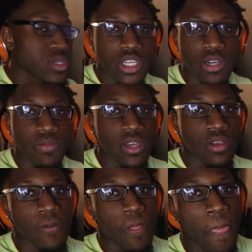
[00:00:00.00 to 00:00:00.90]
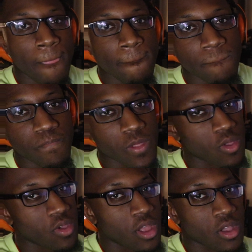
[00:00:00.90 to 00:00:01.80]
tip, man. I know
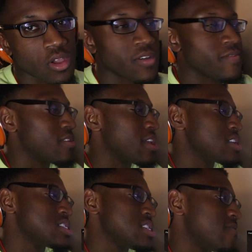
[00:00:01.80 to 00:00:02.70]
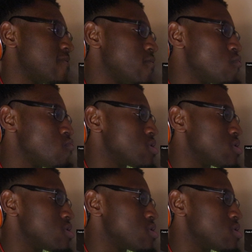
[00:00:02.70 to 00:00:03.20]
y'all good for like the seafood